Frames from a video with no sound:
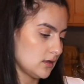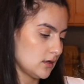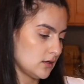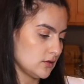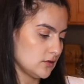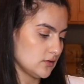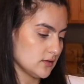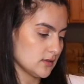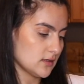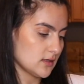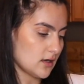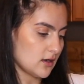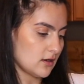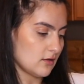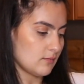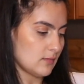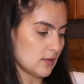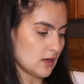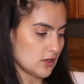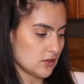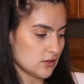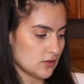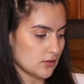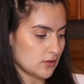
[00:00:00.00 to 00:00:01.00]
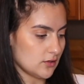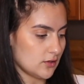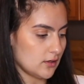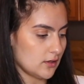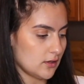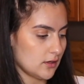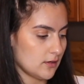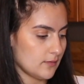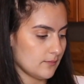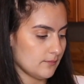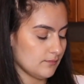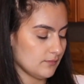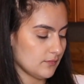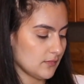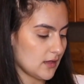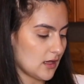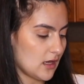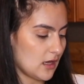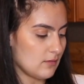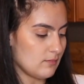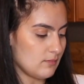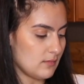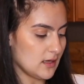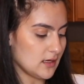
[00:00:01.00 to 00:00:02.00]
just kind of make sure
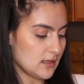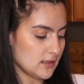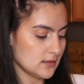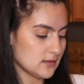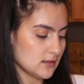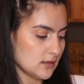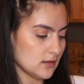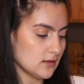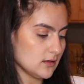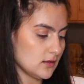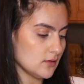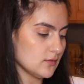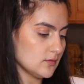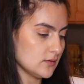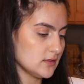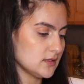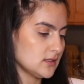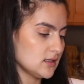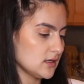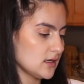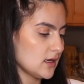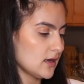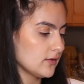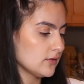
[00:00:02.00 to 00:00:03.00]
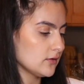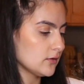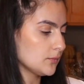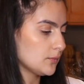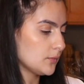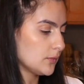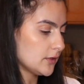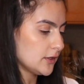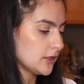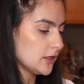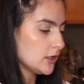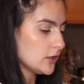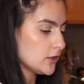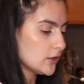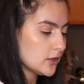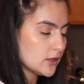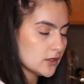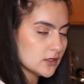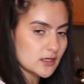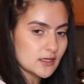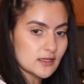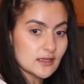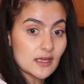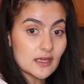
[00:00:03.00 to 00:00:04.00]
and mix those together pretty
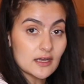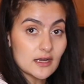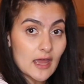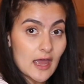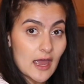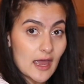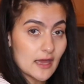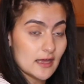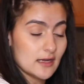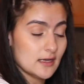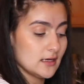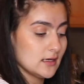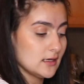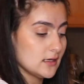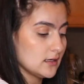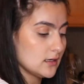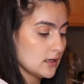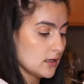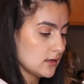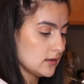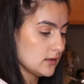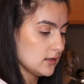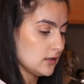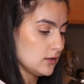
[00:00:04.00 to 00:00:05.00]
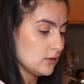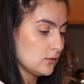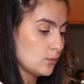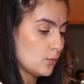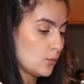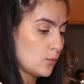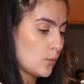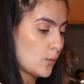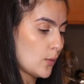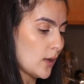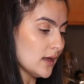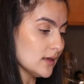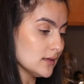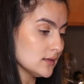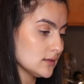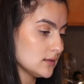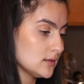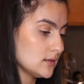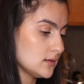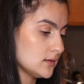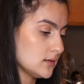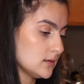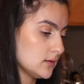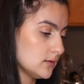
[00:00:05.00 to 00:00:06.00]
good, and then add in the
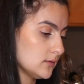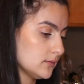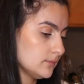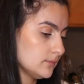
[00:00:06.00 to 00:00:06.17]
wet.